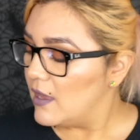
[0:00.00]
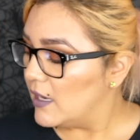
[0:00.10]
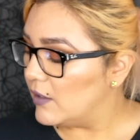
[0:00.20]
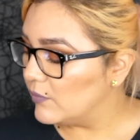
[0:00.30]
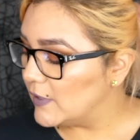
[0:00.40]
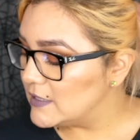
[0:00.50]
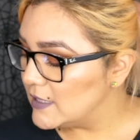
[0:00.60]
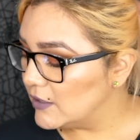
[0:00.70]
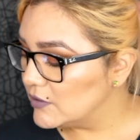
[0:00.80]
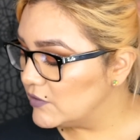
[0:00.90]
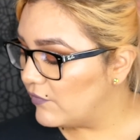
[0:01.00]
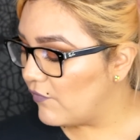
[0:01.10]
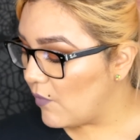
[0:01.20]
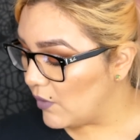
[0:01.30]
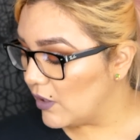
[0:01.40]
It retails
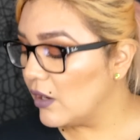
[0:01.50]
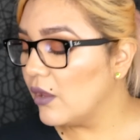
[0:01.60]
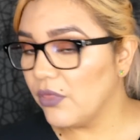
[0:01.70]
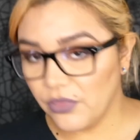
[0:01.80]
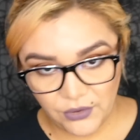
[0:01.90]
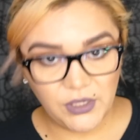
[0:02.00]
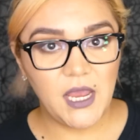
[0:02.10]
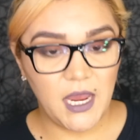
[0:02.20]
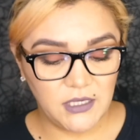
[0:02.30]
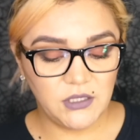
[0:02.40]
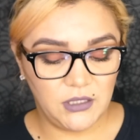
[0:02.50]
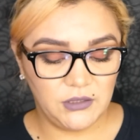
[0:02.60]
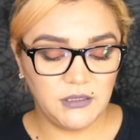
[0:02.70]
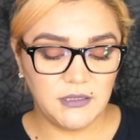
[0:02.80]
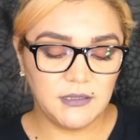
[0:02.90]
for
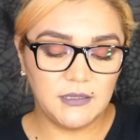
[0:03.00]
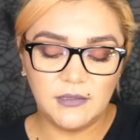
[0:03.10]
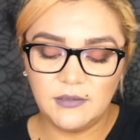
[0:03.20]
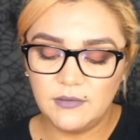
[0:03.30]
$38.